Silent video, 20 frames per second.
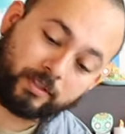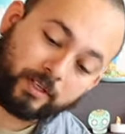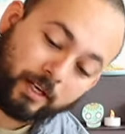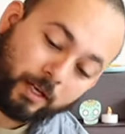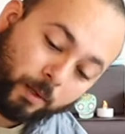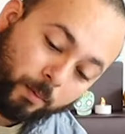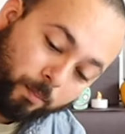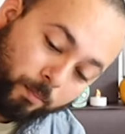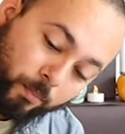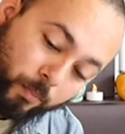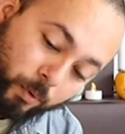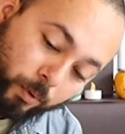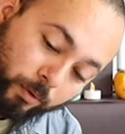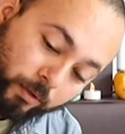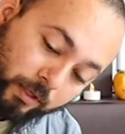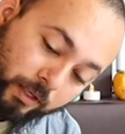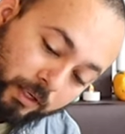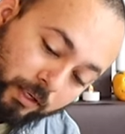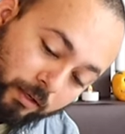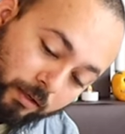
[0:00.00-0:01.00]
to help
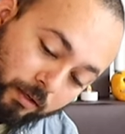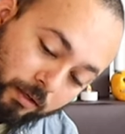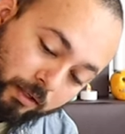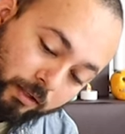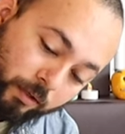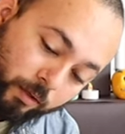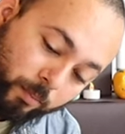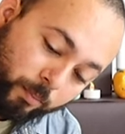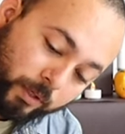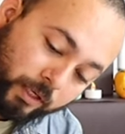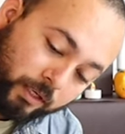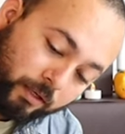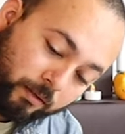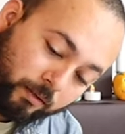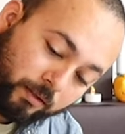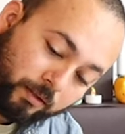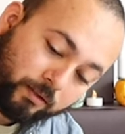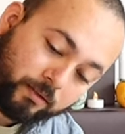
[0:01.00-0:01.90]
mold it a little bit.